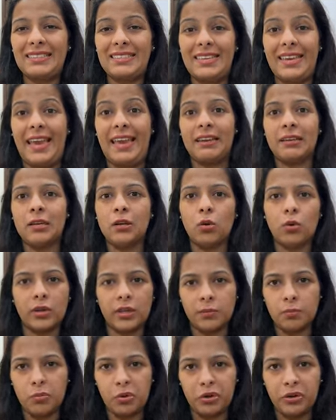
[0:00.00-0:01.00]
scary
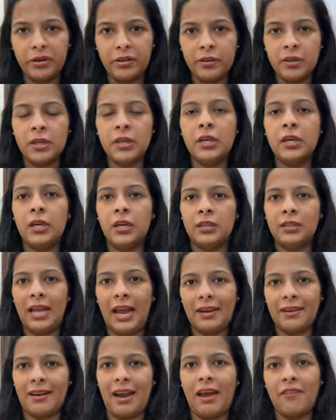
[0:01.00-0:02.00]
looking bird.
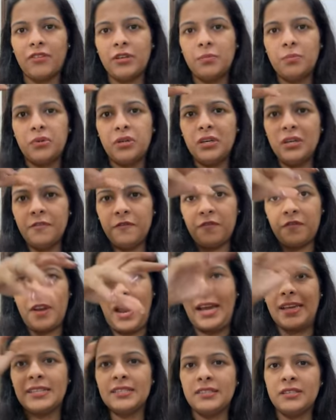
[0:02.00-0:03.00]
That raven bird
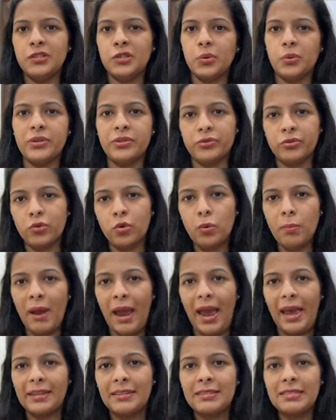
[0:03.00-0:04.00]
flies into his room
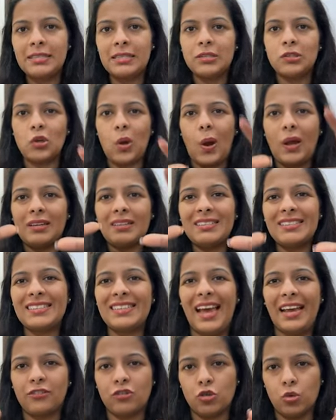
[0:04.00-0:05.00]
and sits on a
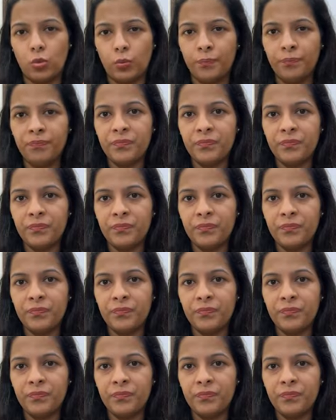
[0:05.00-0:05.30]
statue.